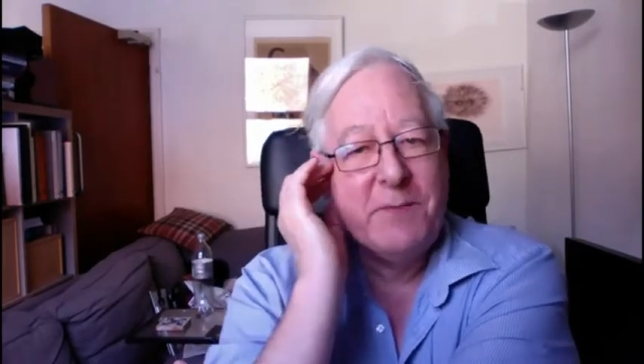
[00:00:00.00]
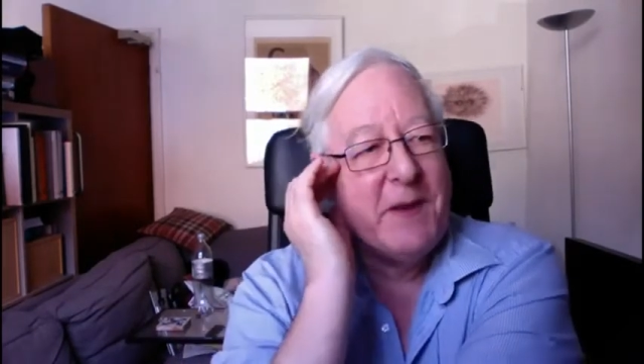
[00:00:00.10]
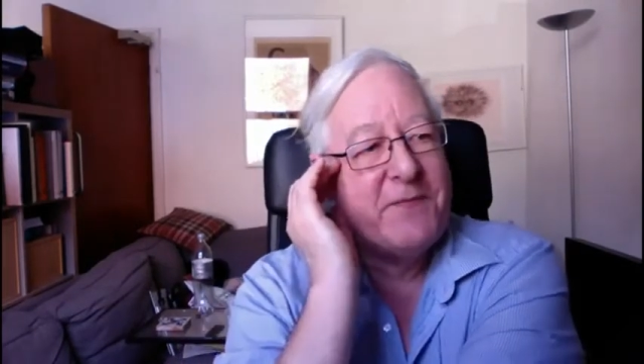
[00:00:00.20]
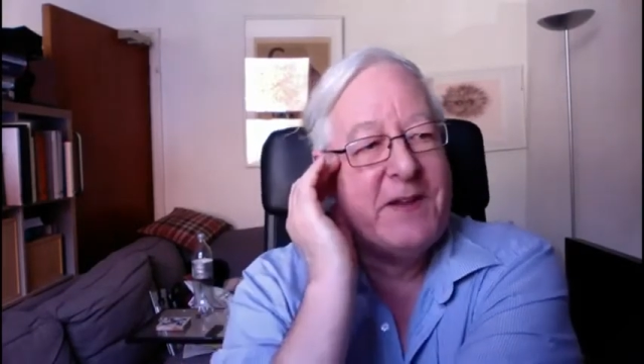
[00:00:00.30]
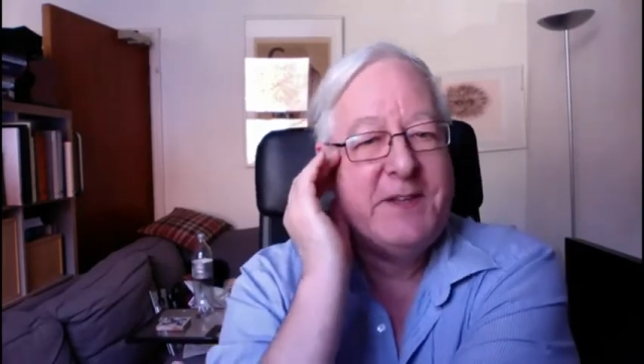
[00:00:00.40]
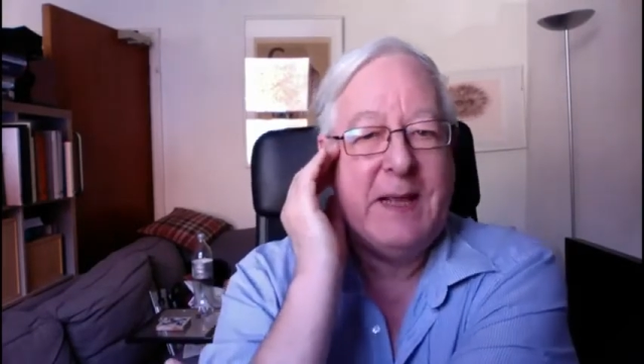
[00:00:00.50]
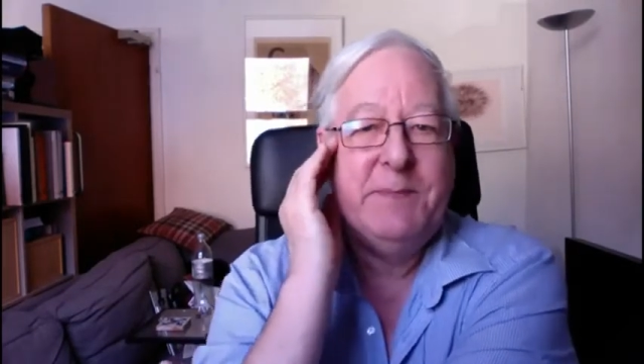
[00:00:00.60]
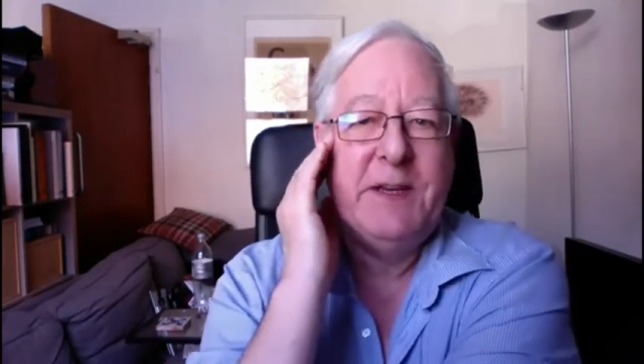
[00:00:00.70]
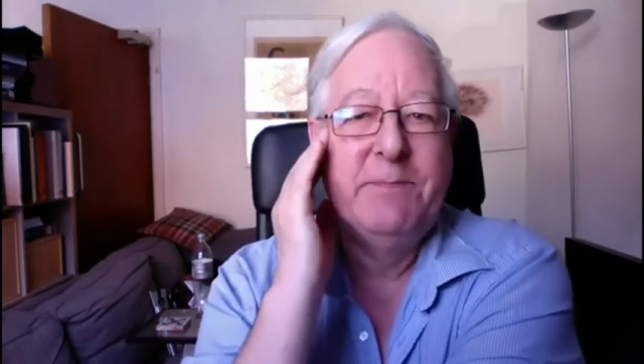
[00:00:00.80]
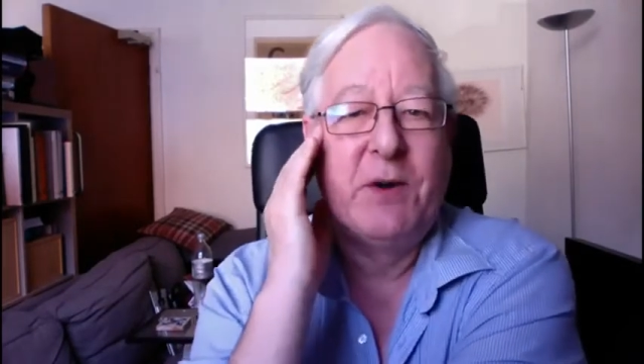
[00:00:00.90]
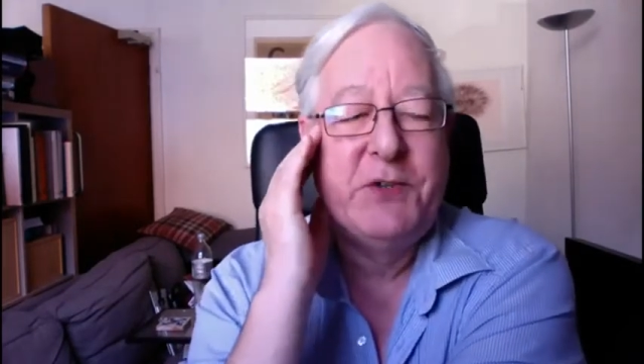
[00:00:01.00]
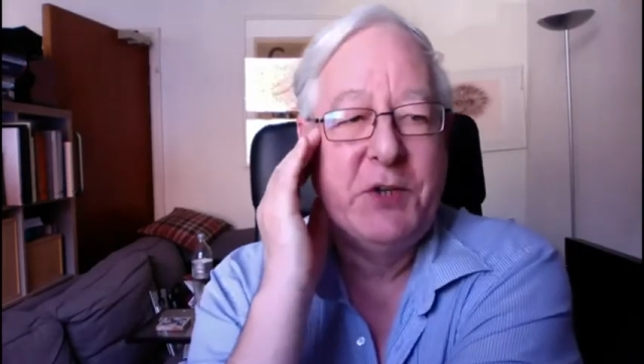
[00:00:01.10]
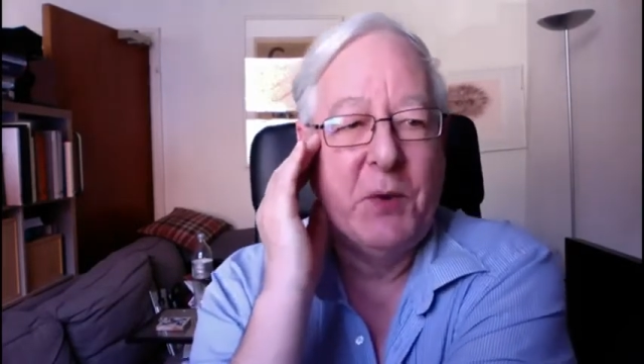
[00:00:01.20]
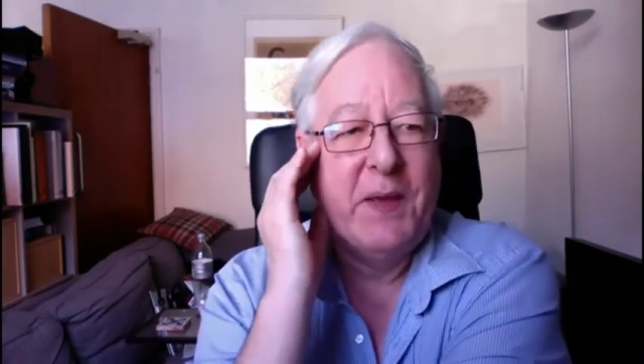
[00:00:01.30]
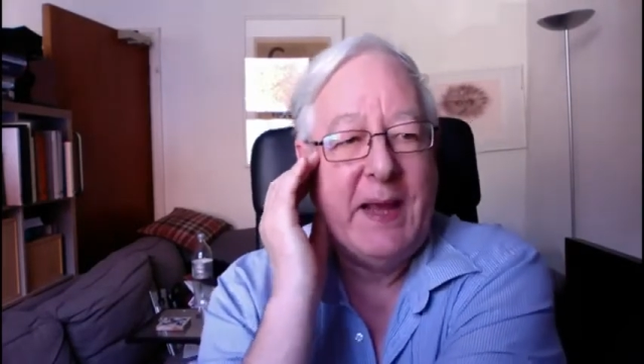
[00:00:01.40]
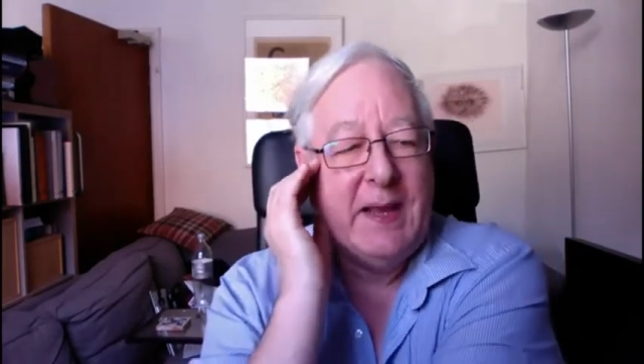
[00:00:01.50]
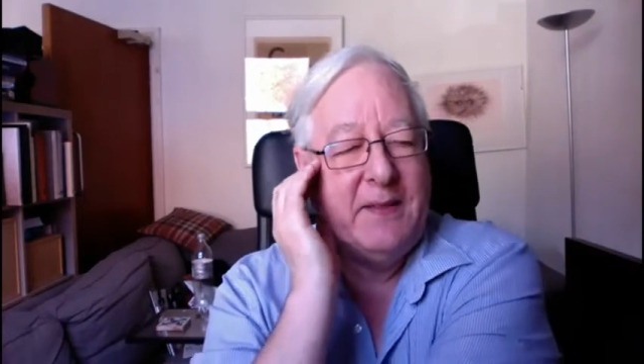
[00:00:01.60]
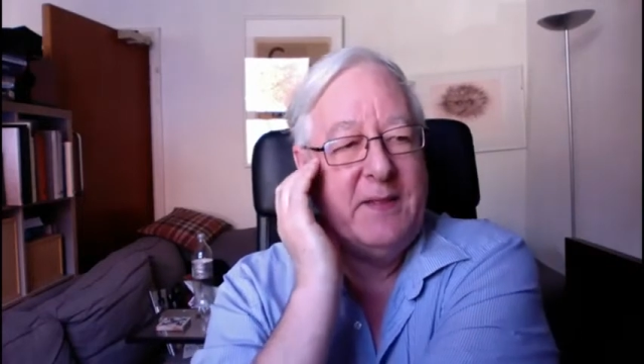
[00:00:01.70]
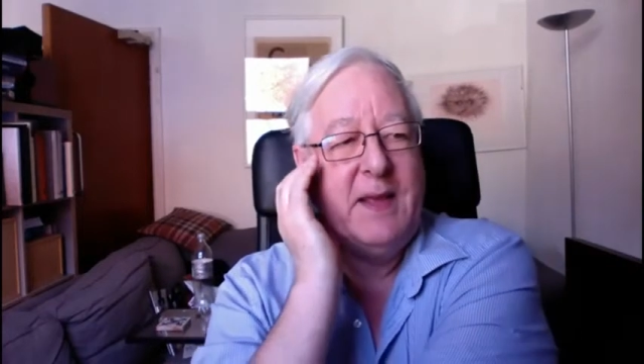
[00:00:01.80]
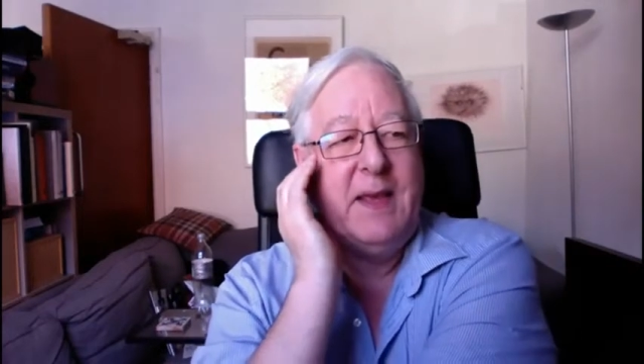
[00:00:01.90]
my forensic imaging module
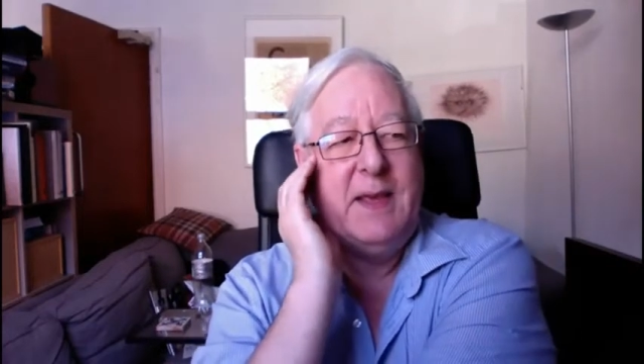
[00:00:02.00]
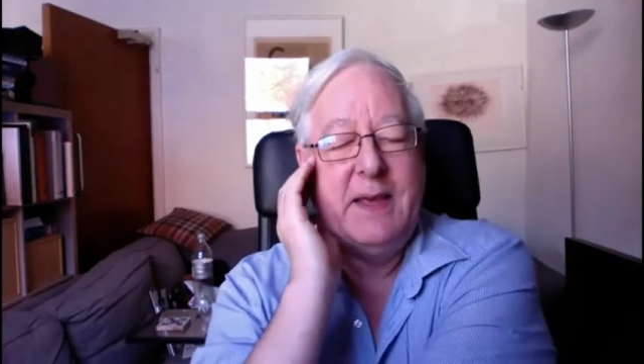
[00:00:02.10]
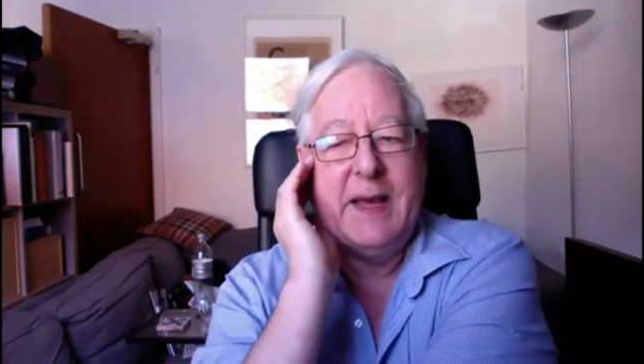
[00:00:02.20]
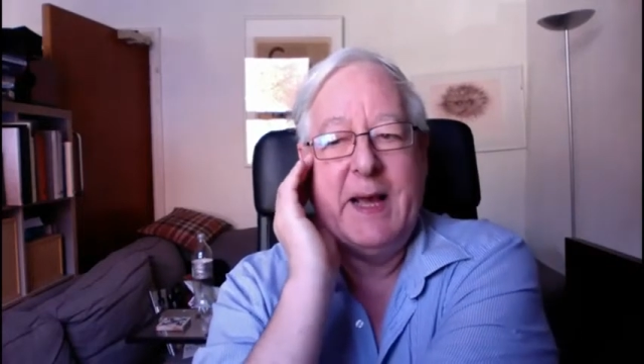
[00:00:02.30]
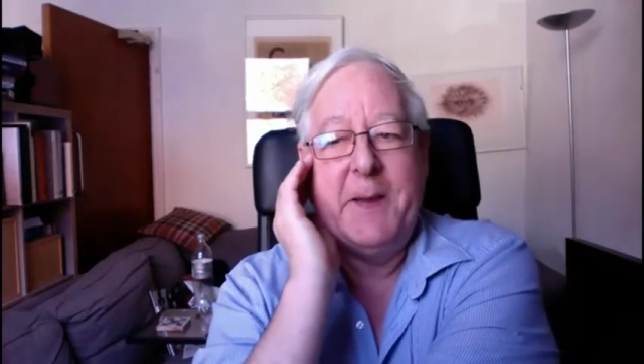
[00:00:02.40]
in the